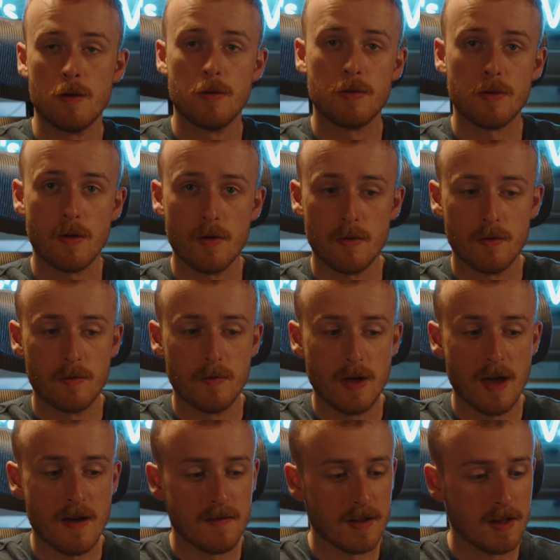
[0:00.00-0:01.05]
So
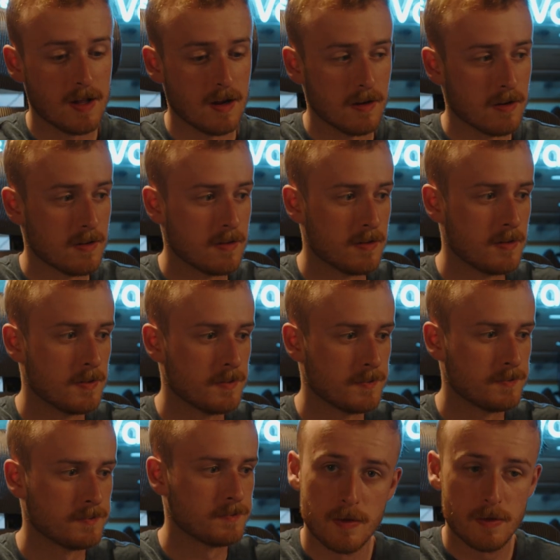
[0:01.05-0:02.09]
we have it here.
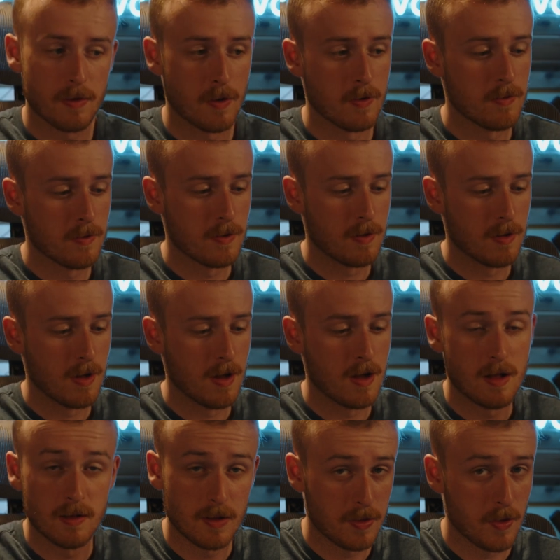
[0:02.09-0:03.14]
So
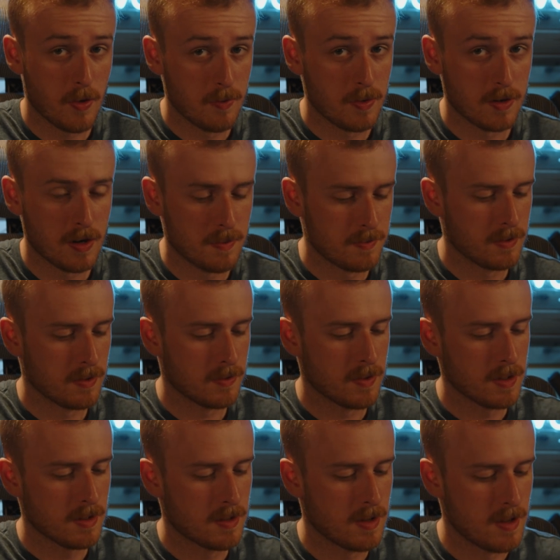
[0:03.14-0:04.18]
let's open it up real
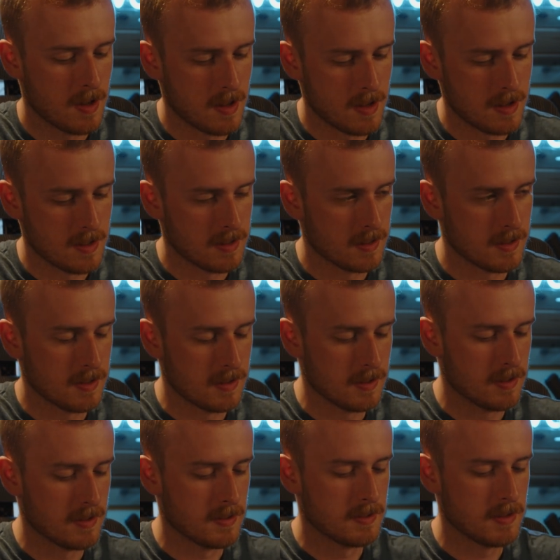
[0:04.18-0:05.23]
quick and
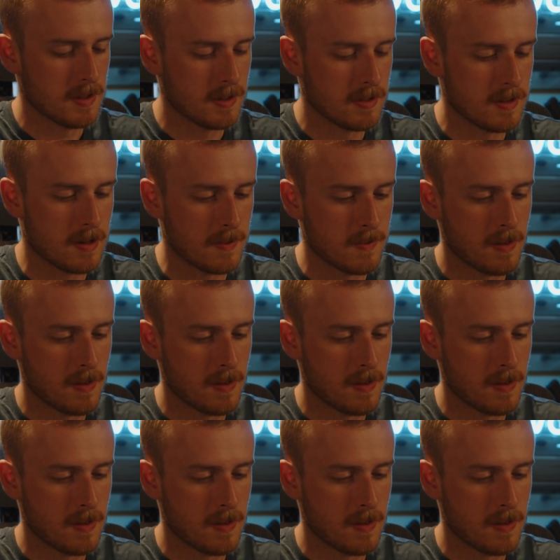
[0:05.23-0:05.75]
take a look.